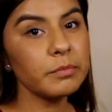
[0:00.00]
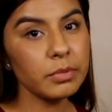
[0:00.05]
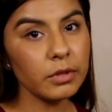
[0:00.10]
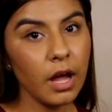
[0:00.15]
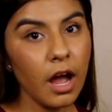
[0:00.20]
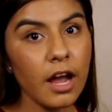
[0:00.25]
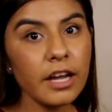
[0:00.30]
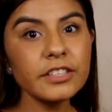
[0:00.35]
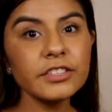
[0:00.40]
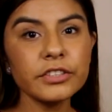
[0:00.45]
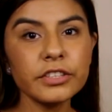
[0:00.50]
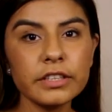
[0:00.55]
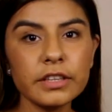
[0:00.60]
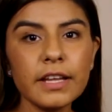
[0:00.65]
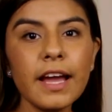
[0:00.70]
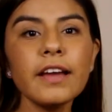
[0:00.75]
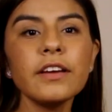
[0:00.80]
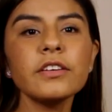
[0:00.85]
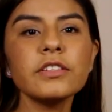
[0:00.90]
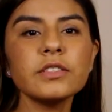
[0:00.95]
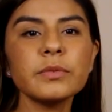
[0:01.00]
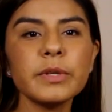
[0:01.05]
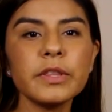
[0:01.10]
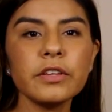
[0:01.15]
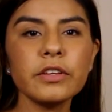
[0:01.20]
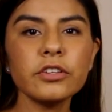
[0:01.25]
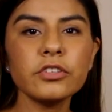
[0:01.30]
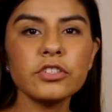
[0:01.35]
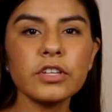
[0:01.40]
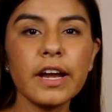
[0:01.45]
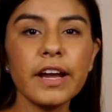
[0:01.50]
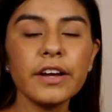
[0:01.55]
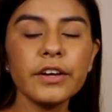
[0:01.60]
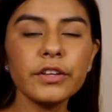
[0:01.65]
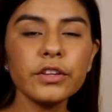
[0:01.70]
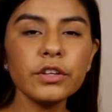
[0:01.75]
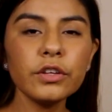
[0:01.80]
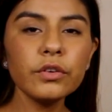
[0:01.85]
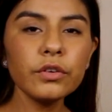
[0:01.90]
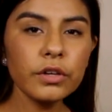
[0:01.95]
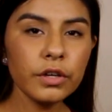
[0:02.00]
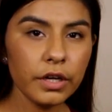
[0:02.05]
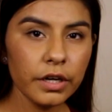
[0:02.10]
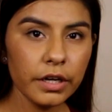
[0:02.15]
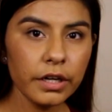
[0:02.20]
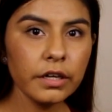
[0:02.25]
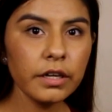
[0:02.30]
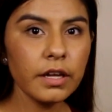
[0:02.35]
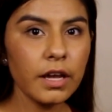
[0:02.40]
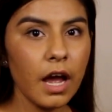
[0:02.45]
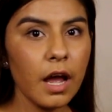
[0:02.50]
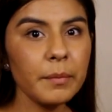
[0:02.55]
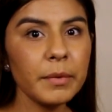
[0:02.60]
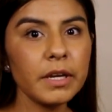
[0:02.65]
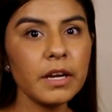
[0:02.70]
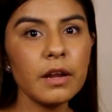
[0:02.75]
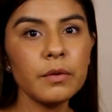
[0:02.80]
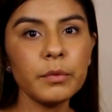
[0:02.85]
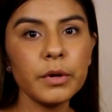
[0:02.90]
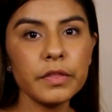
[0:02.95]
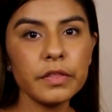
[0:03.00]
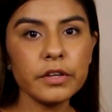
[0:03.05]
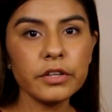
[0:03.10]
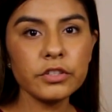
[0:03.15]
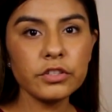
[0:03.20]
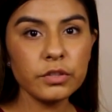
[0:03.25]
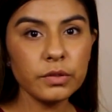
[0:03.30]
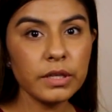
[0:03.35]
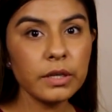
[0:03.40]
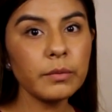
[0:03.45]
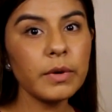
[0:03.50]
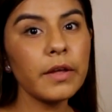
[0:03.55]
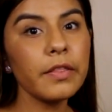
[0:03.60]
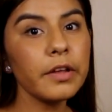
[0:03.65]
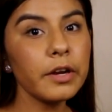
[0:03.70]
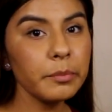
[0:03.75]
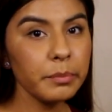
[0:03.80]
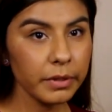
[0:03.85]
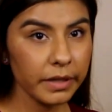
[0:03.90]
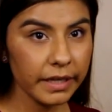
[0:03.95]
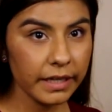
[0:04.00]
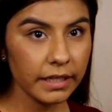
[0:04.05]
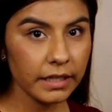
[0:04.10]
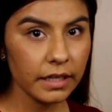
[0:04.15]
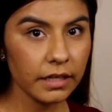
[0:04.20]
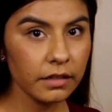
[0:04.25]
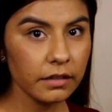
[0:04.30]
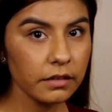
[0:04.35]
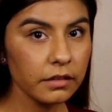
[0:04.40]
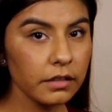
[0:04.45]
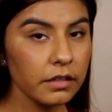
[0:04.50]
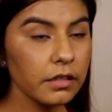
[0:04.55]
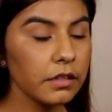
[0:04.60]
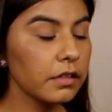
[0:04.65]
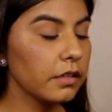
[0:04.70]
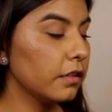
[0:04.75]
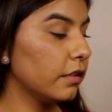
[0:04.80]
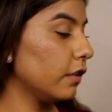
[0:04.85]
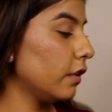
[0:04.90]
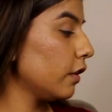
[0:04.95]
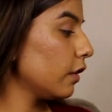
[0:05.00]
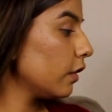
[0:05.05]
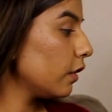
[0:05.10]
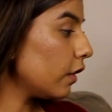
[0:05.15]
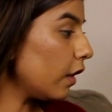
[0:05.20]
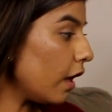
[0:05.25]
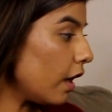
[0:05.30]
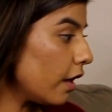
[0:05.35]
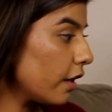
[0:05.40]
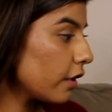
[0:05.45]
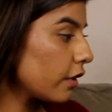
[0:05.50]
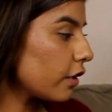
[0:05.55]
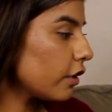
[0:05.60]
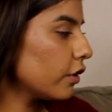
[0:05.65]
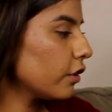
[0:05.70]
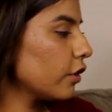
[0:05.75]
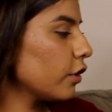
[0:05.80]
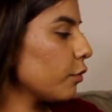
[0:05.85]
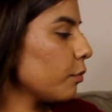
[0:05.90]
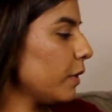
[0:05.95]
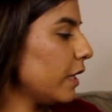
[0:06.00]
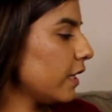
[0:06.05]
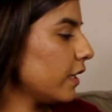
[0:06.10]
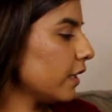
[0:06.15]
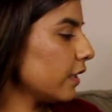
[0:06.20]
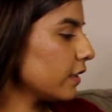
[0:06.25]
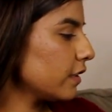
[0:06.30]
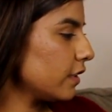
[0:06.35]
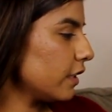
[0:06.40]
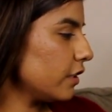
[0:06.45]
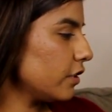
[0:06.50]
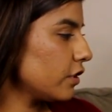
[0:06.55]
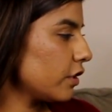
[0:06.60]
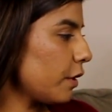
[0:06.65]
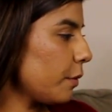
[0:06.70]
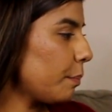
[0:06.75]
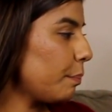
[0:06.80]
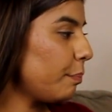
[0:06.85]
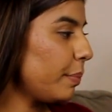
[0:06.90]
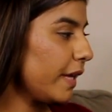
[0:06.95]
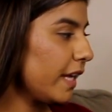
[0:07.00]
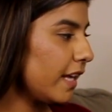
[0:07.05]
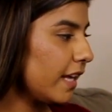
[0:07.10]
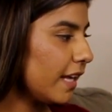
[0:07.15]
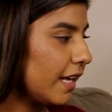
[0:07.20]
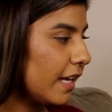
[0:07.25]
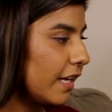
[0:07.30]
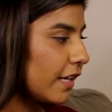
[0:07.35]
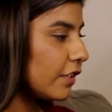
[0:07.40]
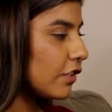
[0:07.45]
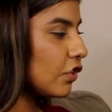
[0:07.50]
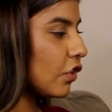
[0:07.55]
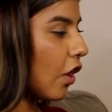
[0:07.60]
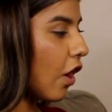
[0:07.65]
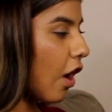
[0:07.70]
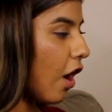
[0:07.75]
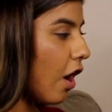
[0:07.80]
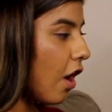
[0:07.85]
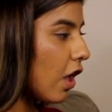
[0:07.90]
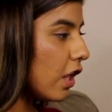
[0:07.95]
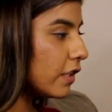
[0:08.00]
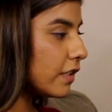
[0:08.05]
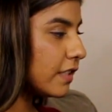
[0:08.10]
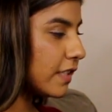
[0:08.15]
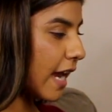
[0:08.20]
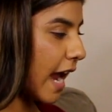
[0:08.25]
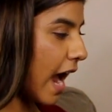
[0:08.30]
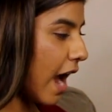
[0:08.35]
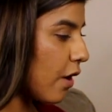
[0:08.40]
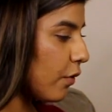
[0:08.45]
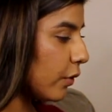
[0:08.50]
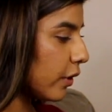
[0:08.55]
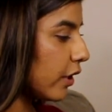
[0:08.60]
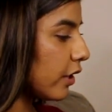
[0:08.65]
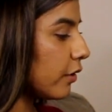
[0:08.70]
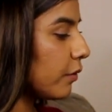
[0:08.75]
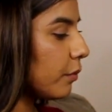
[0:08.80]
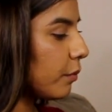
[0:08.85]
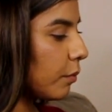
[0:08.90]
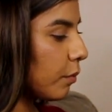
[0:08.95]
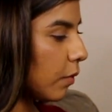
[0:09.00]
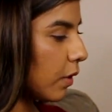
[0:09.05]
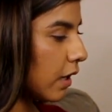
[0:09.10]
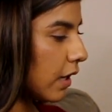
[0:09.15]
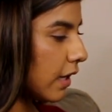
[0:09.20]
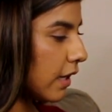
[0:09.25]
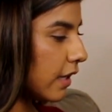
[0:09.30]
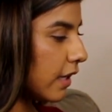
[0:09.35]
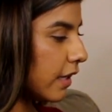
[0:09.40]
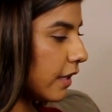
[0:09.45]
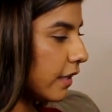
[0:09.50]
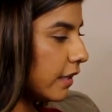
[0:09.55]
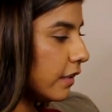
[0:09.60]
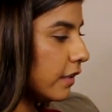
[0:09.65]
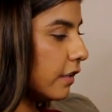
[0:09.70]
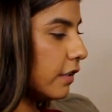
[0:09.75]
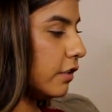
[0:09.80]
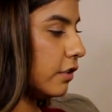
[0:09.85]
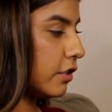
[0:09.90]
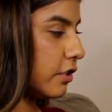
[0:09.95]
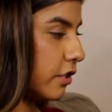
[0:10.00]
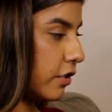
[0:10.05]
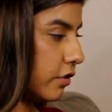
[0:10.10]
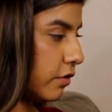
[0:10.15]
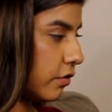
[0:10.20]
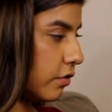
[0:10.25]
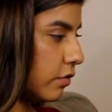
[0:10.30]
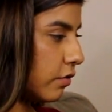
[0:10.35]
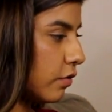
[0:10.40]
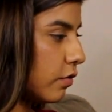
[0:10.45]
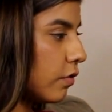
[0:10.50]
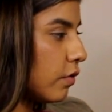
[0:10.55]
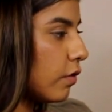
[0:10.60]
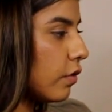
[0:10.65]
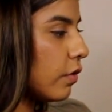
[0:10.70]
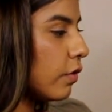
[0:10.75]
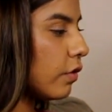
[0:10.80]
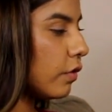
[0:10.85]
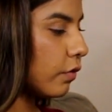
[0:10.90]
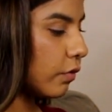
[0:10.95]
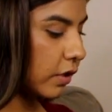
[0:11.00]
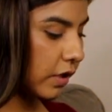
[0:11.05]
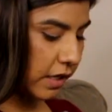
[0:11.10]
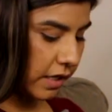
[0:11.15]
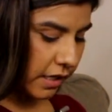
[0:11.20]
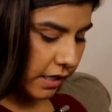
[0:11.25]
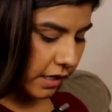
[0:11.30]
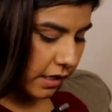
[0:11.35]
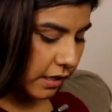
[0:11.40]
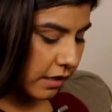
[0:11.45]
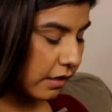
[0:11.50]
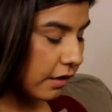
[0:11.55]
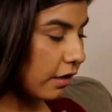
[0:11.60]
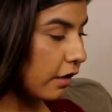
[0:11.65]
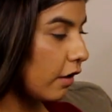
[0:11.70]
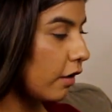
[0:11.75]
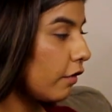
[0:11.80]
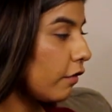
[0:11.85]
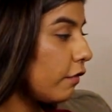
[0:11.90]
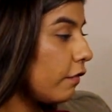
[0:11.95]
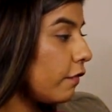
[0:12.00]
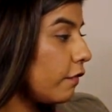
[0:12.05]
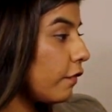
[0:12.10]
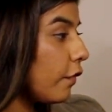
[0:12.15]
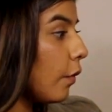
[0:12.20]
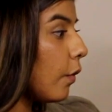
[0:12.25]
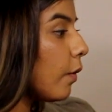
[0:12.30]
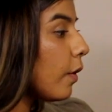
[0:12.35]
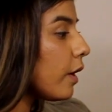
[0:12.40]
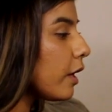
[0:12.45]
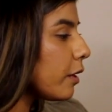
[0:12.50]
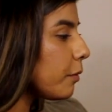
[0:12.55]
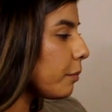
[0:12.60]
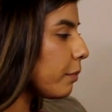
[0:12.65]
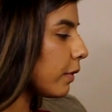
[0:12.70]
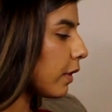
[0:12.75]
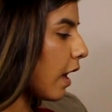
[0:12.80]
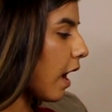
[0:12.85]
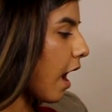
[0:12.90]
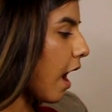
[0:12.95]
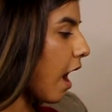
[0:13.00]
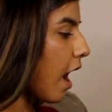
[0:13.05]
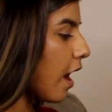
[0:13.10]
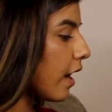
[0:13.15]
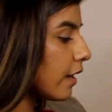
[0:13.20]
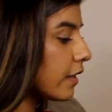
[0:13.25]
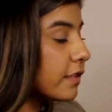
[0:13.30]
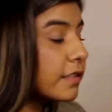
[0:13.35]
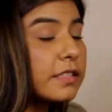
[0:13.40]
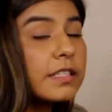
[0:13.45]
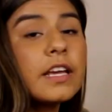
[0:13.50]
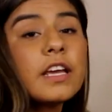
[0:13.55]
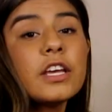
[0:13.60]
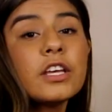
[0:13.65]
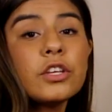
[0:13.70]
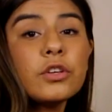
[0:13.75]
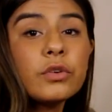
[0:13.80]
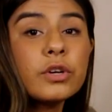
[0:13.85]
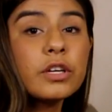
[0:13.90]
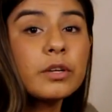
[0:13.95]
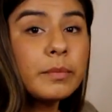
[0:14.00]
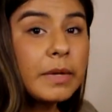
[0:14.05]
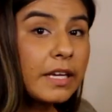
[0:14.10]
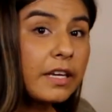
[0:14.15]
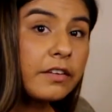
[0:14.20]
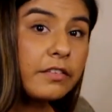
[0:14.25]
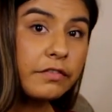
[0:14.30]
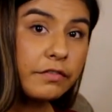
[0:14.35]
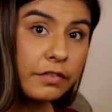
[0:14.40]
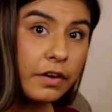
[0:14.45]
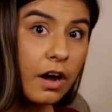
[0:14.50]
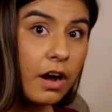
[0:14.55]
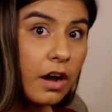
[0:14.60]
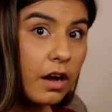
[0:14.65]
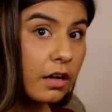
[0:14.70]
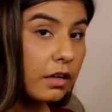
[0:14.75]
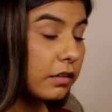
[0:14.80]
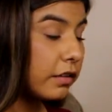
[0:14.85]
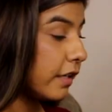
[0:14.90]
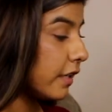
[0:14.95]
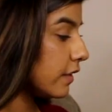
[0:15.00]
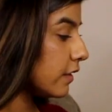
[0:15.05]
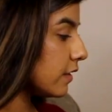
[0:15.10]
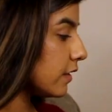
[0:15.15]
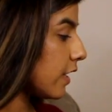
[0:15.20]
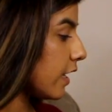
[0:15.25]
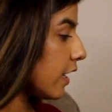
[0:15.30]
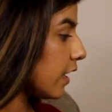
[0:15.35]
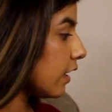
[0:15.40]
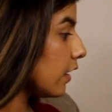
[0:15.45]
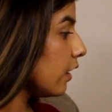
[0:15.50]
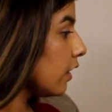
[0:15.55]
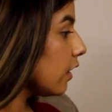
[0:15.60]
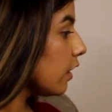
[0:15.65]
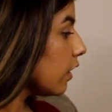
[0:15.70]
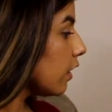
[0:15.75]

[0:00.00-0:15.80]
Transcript: blocks or Legos with your child, you could comment on what they're doing while they're playing. "Look, you're making such a big, tall tower. 1, 2, 3, 4 blocks. You could make it fall and say,